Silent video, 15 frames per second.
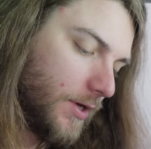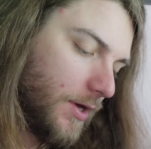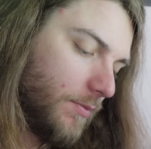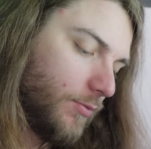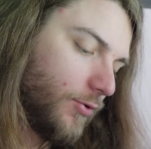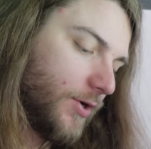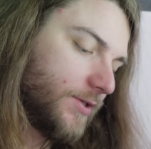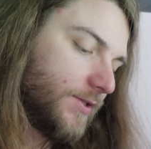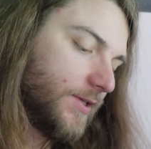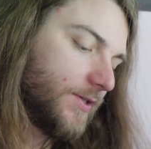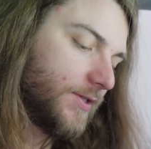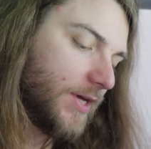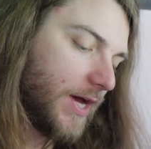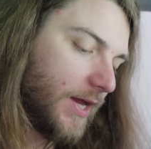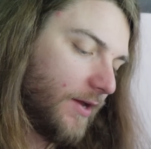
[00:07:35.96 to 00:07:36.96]
press the
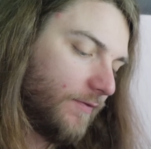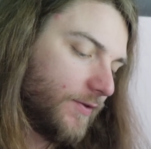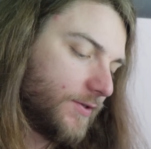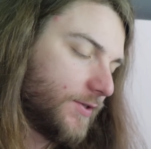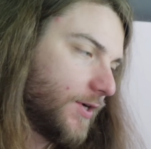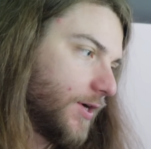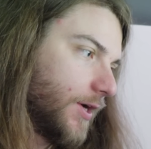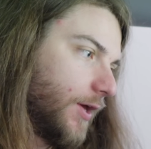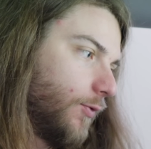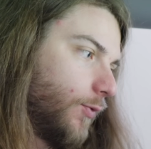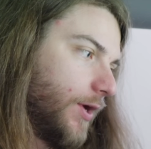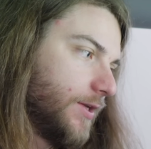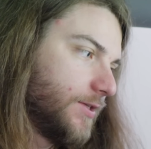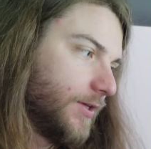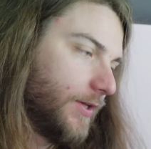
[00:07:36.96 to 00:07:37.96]
side of the stock and
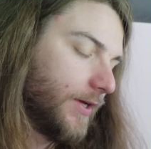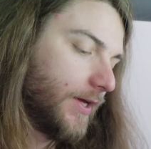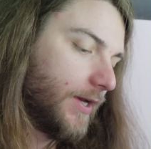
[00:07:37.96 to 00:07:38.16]
wait till it